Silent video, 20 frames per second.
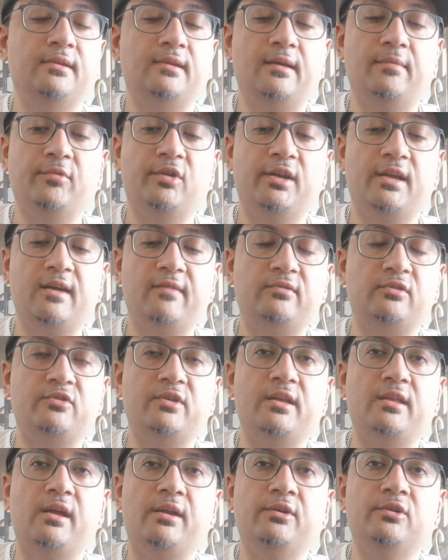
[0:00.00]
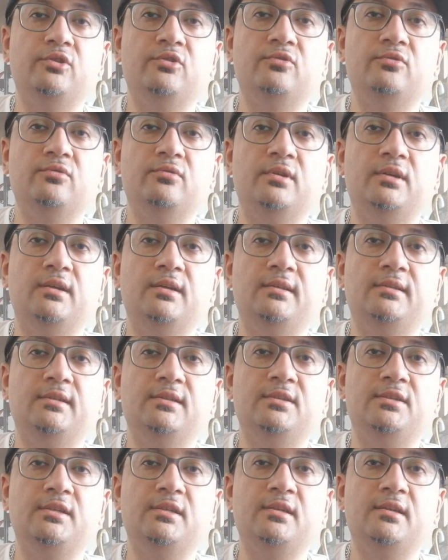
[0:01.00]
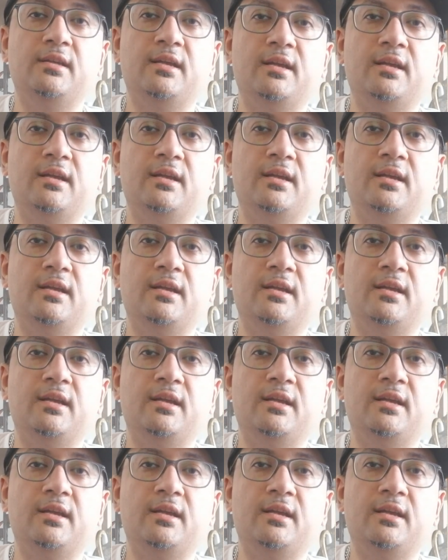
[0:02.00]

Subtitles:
I'm gonna have to try that new Teji